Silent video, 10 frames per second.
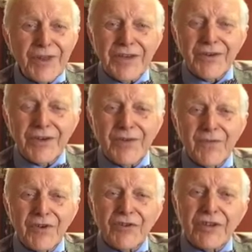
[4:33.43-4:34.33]
then you can
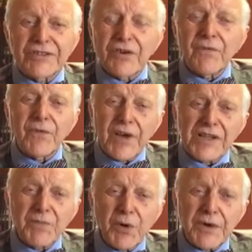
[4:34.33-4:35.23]
visit us on
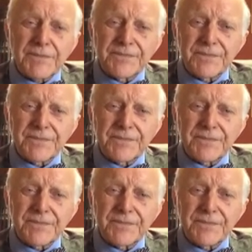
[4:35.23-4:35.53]
Facebook,